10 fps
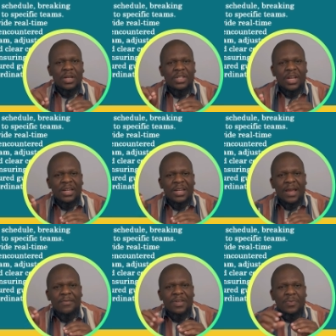each and
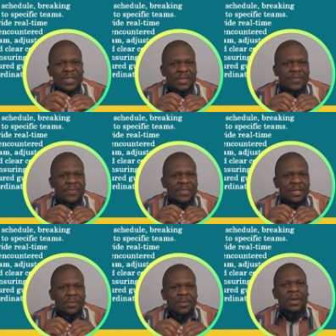every specific
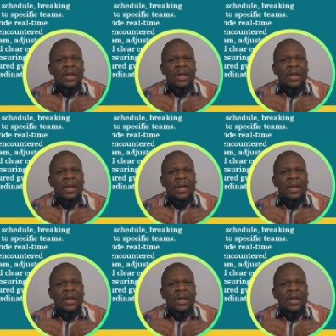thing.